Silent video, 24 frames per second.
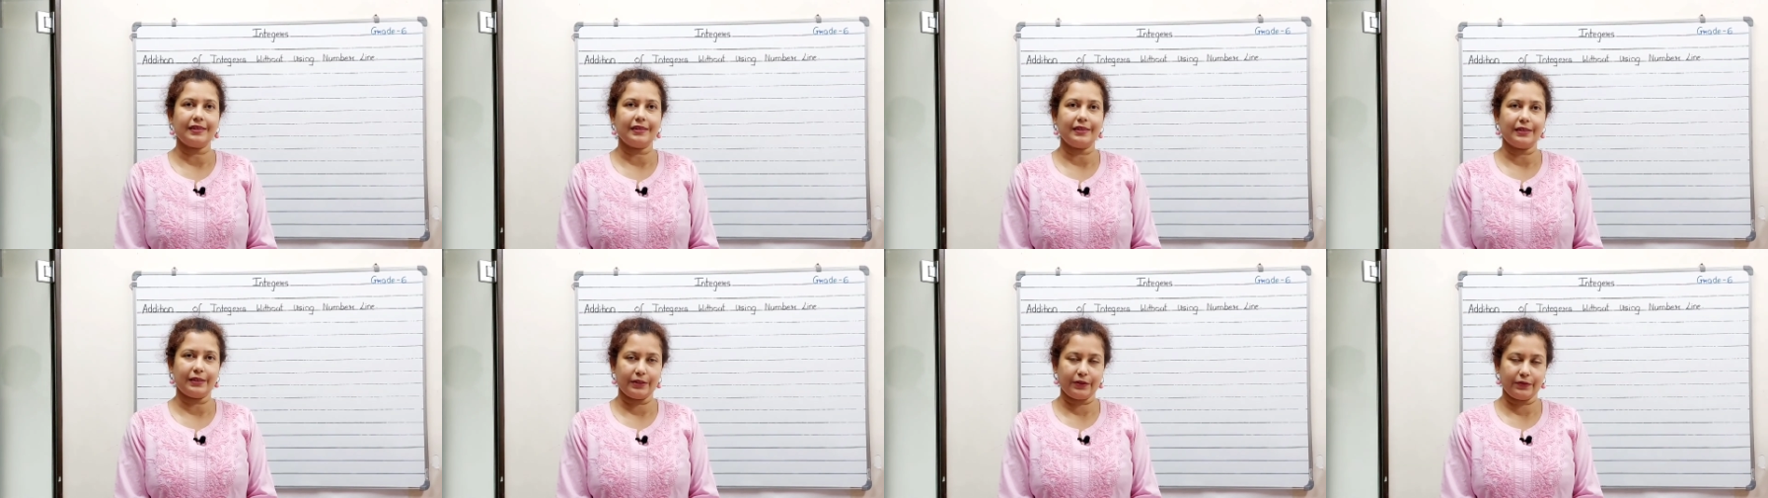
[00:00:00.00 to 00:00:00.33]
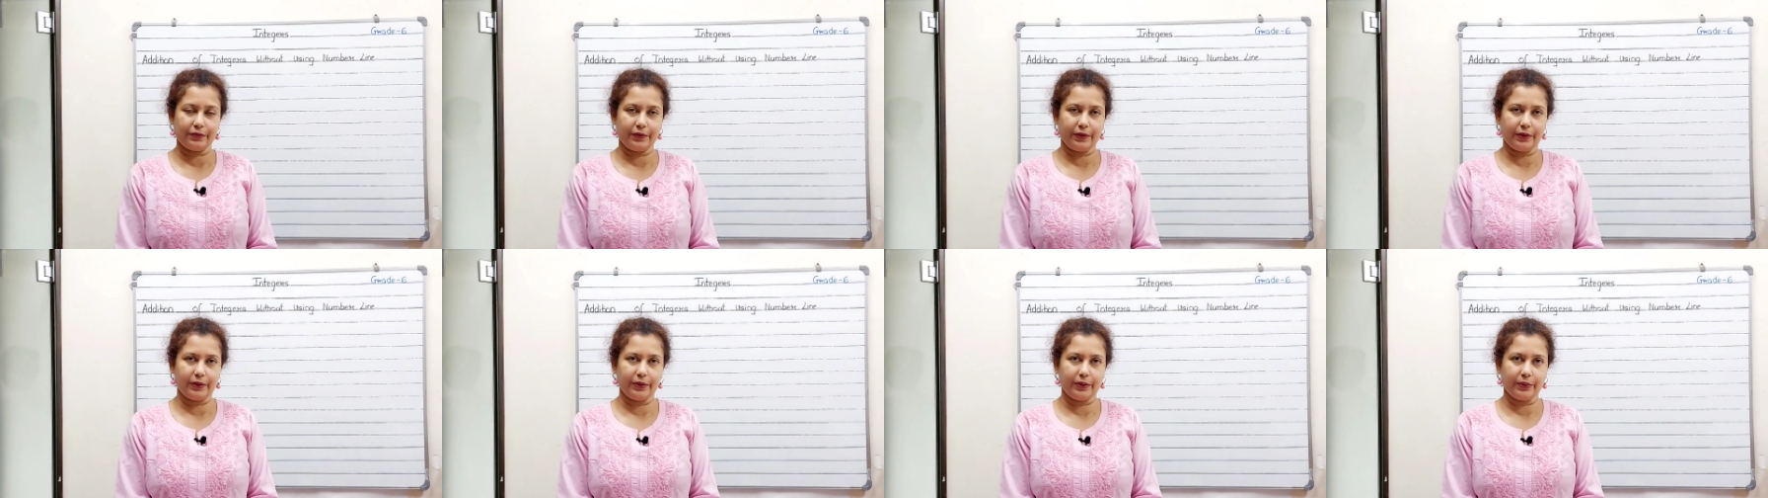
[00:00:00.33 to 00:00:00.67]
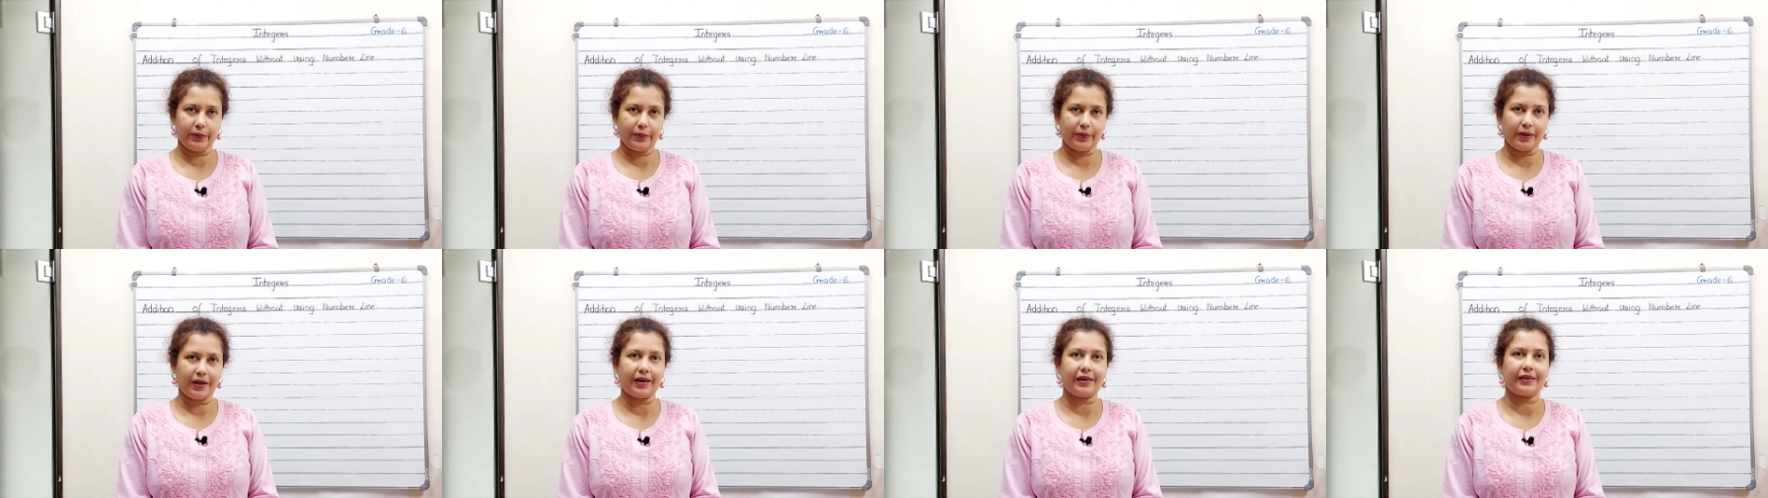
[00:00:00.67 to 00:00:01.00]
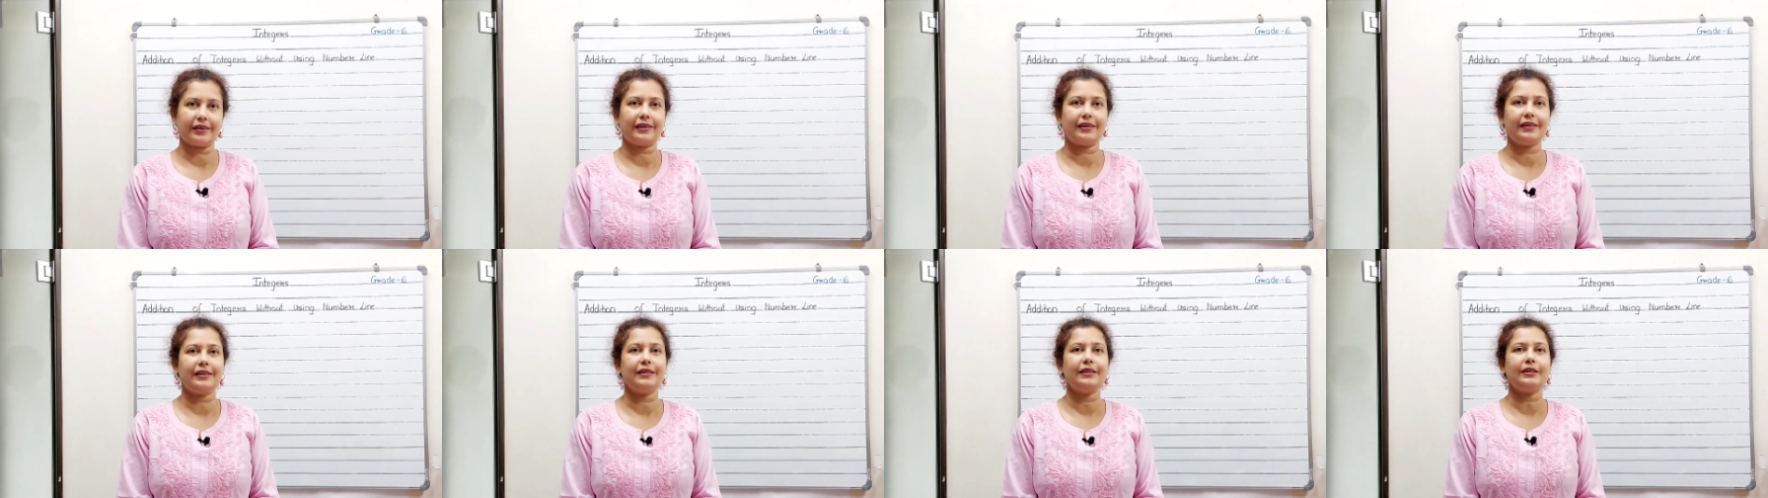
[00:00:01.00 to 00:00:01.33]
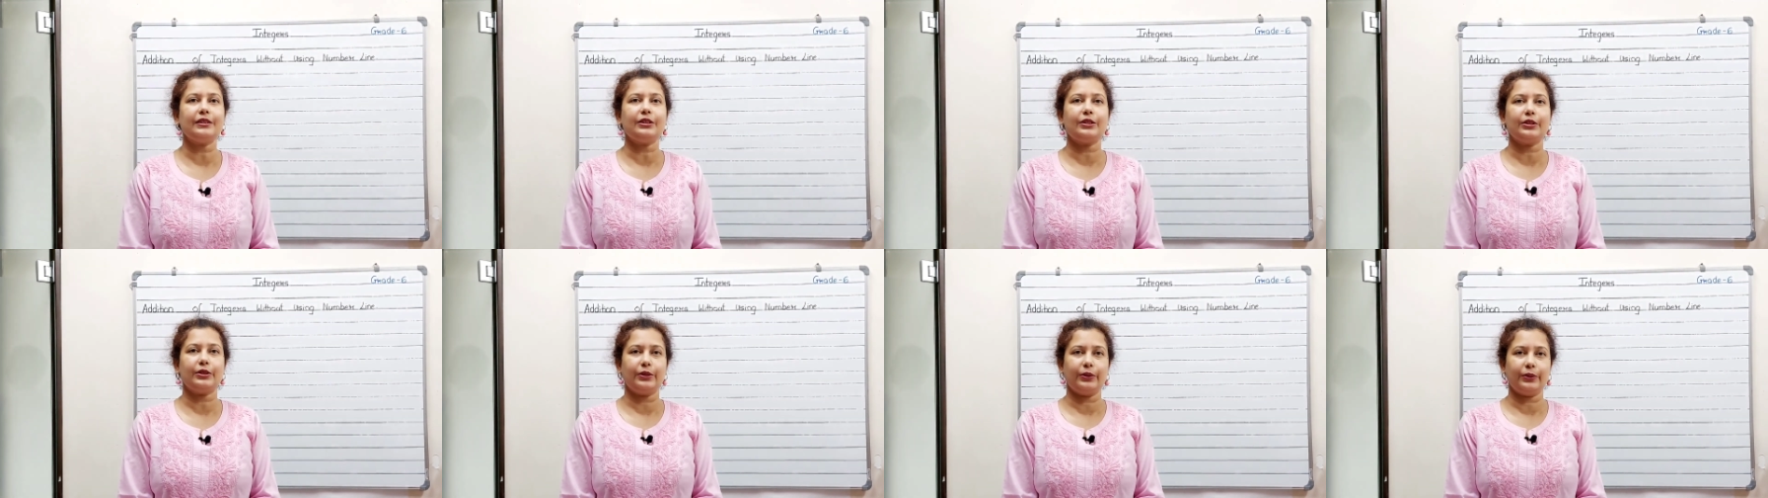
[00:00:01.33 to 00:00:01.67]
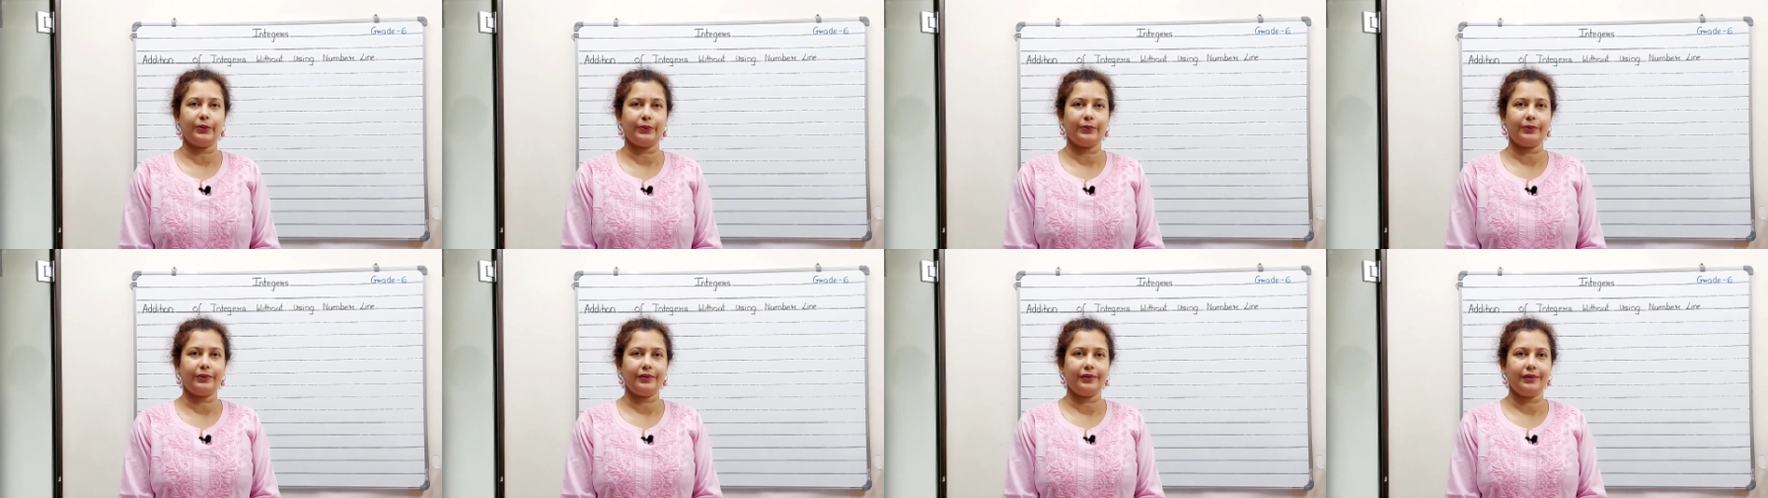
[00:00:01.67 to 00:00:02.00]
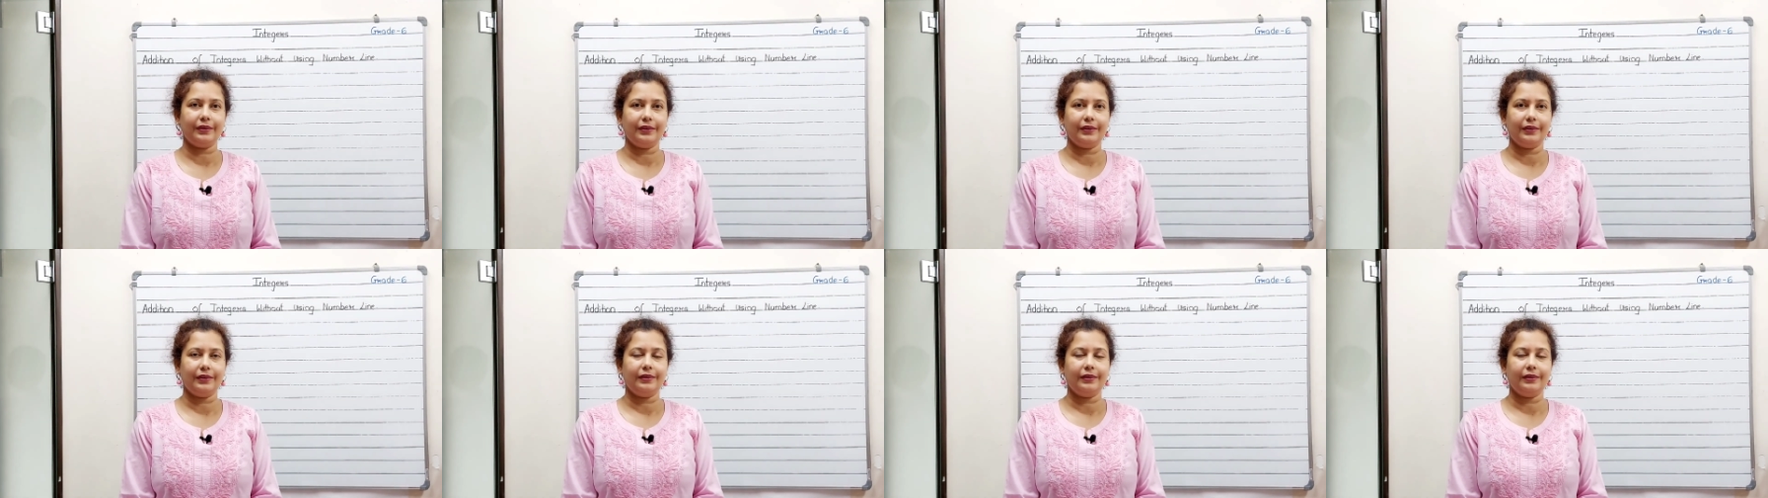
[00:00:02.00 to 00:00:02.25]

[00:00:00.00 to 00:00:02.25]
in this video are clear to you.